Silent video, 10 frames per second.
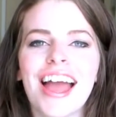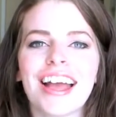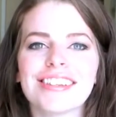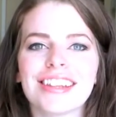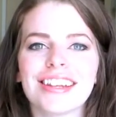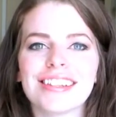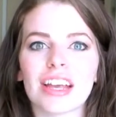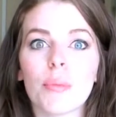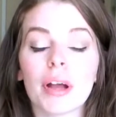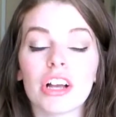And so then he's
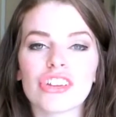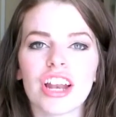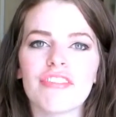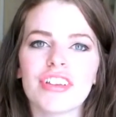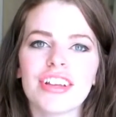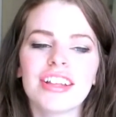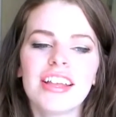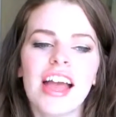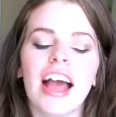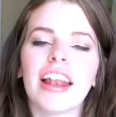like, oh my gosh, can I
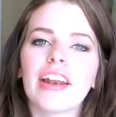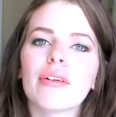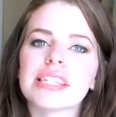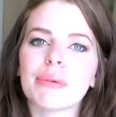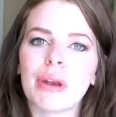feel? And I noticed